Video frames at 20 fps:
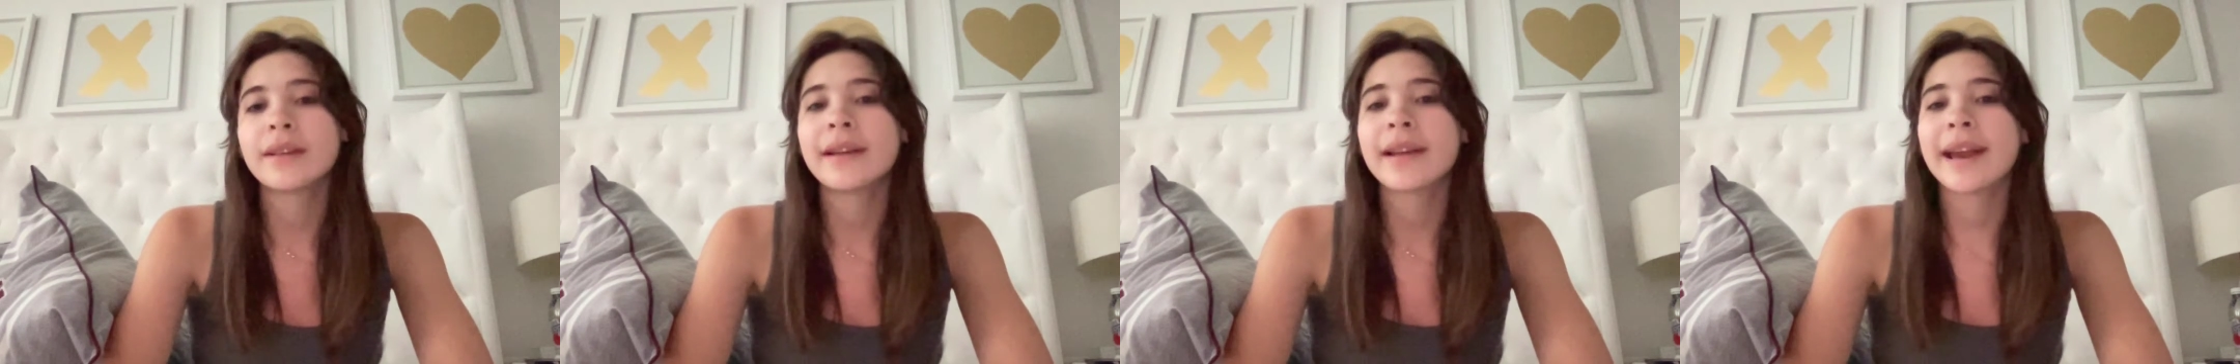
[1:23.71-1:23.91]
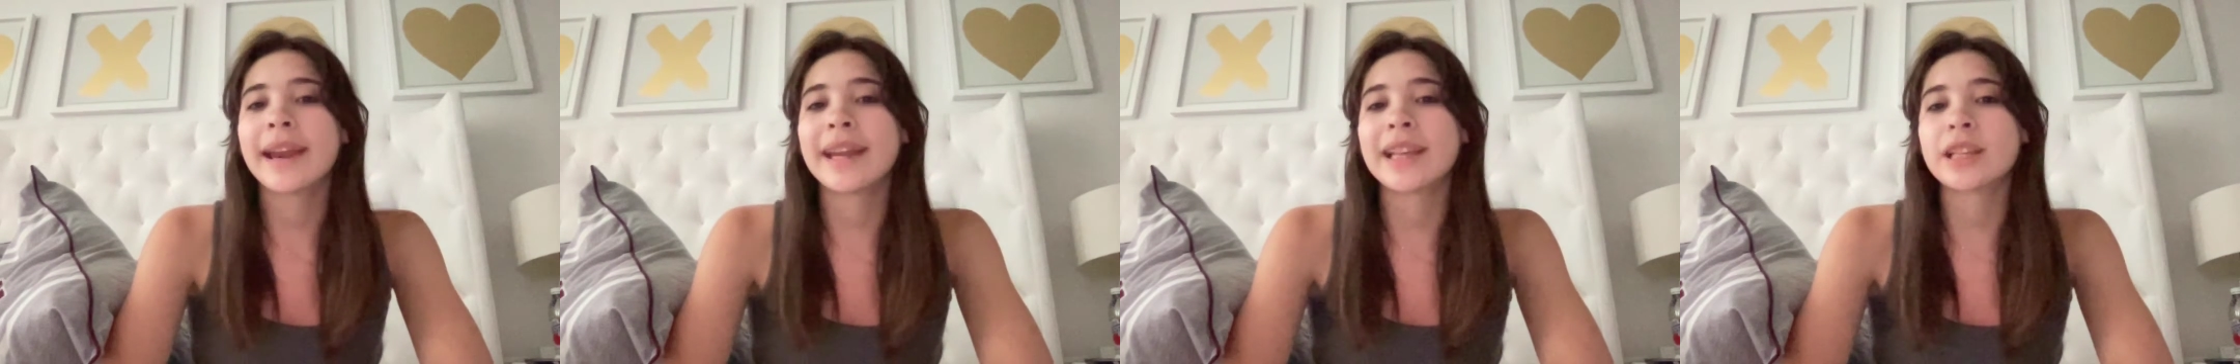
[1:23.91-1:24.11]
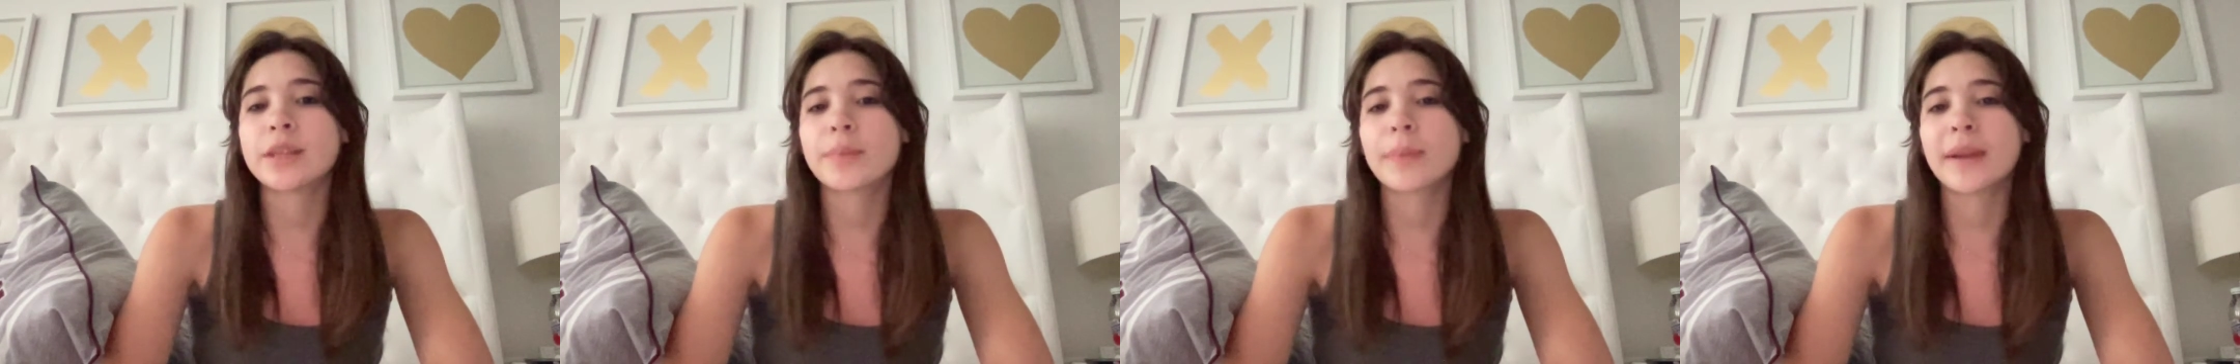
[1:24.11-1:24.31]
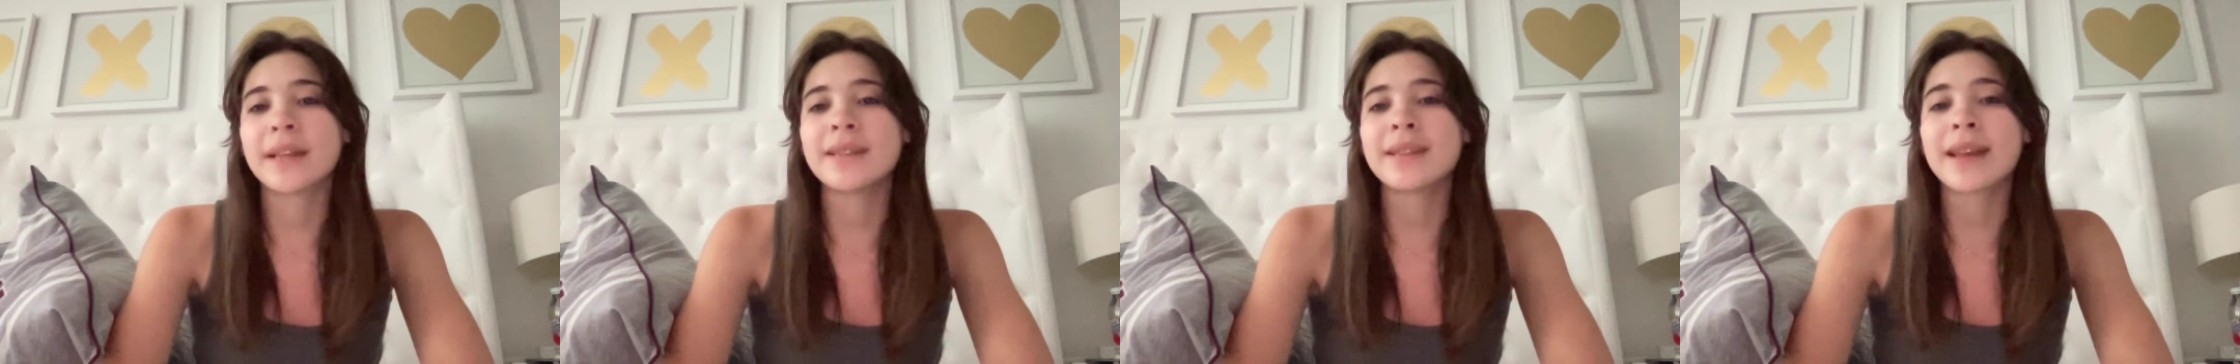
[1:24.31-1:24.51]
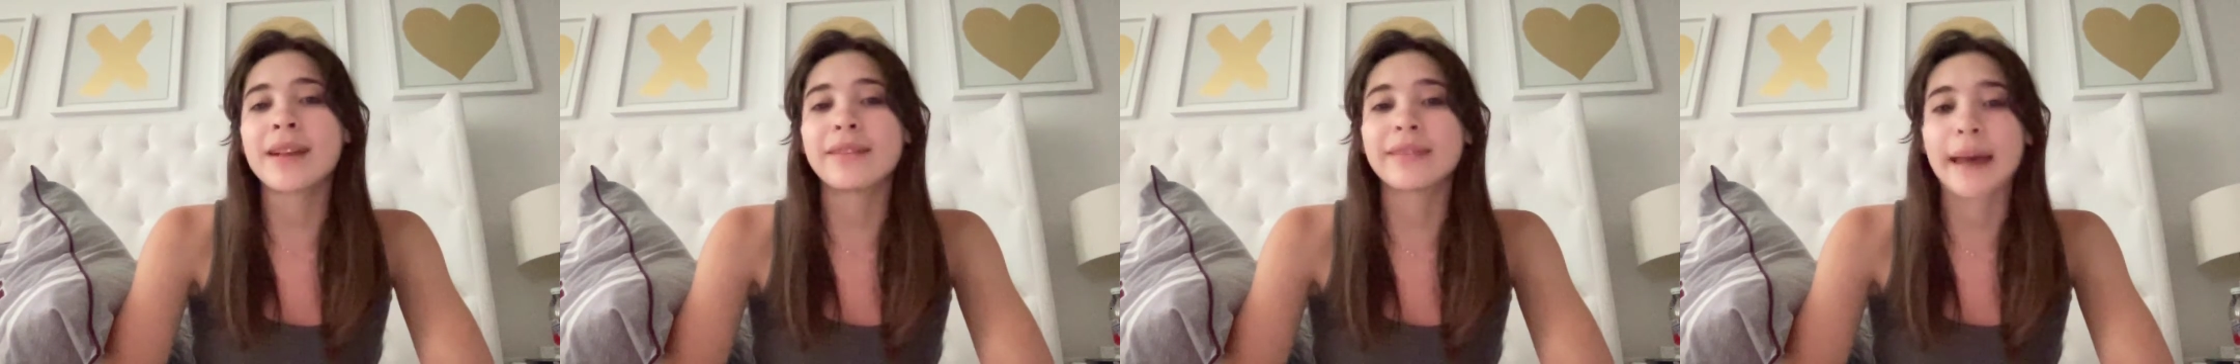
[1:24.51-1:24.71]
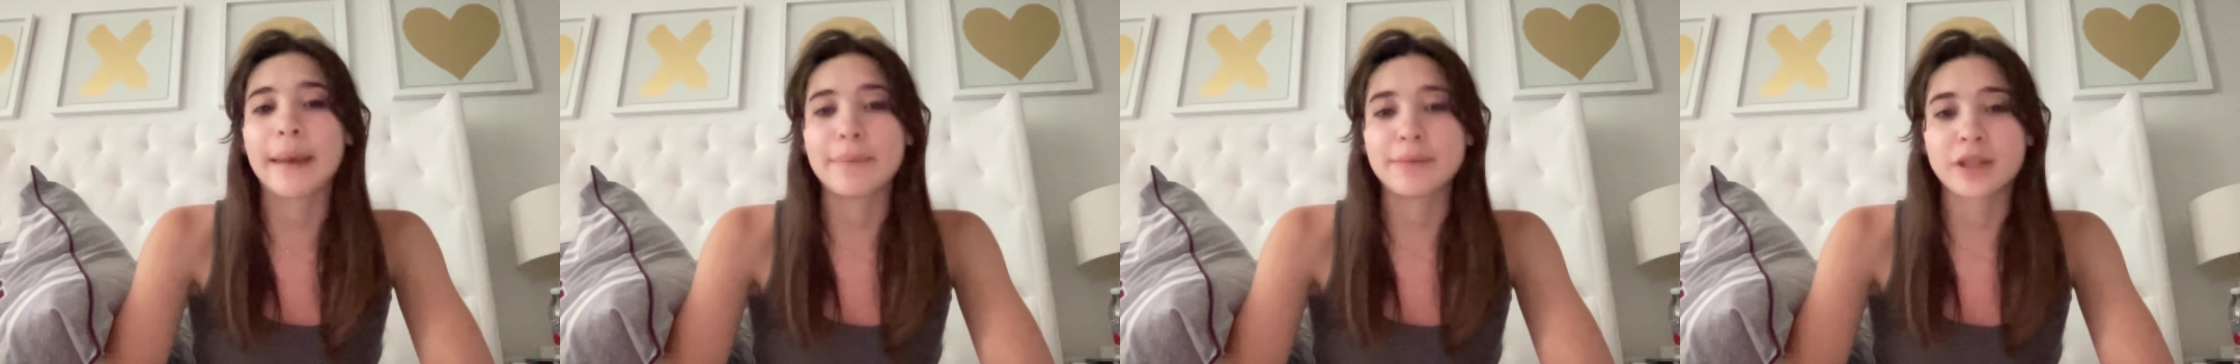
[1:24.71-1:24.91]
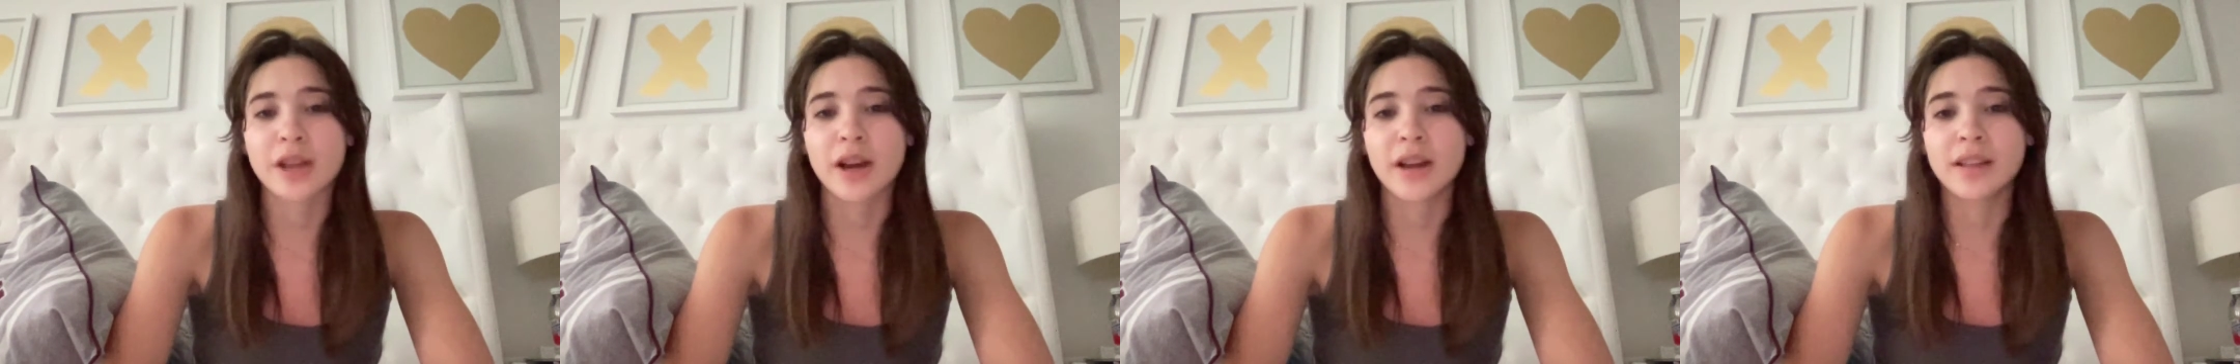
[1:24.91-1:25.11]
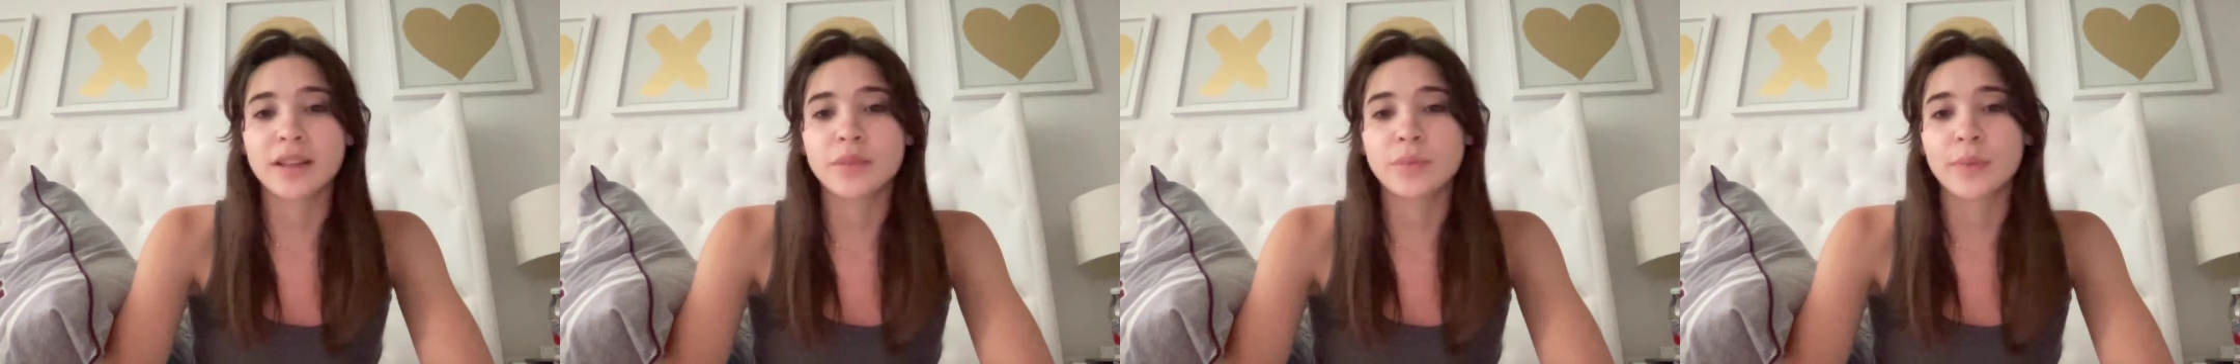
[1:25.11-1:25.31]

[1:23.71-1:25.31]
It explains how leptons,